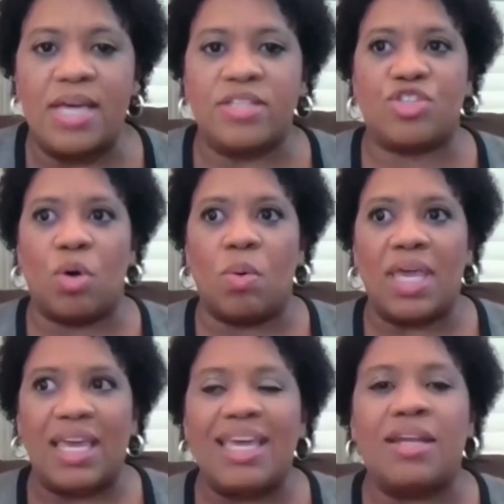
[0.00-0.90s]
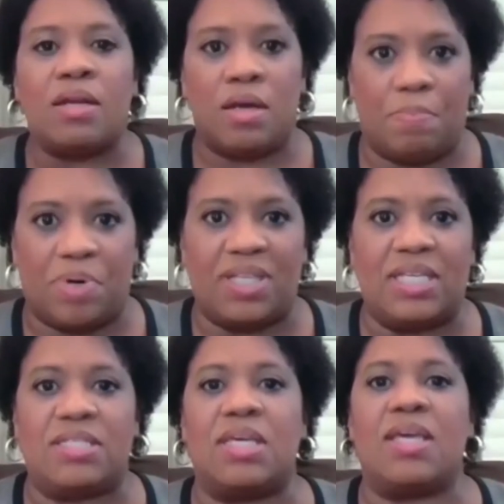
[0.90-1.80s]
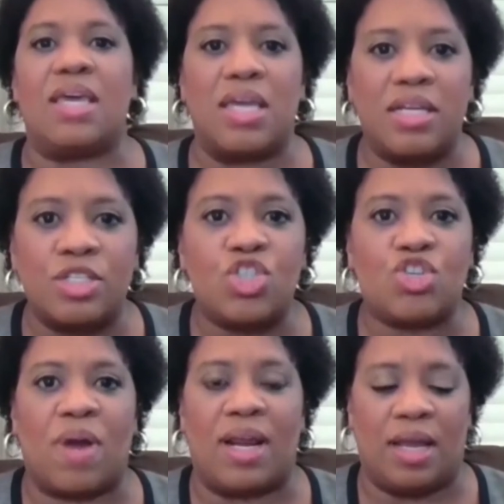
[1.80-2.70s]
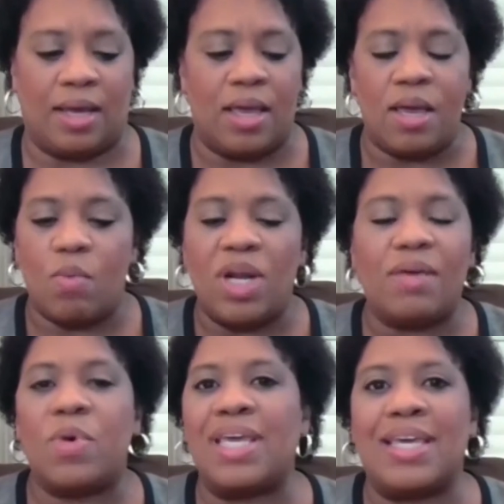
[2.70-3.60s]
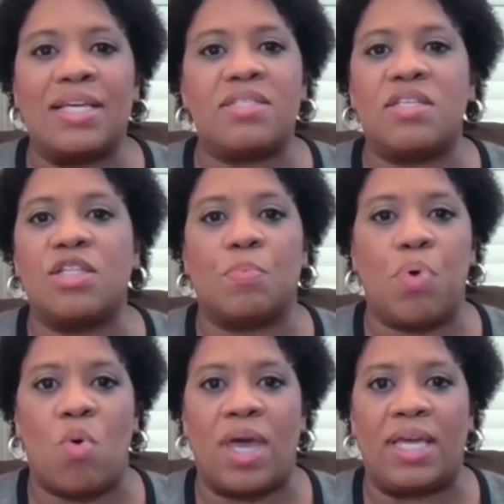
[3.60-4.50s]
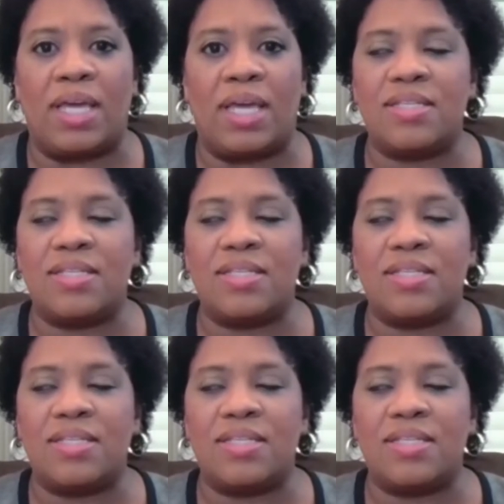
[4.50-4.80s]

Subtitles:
So in policing, in training, when it gets to the point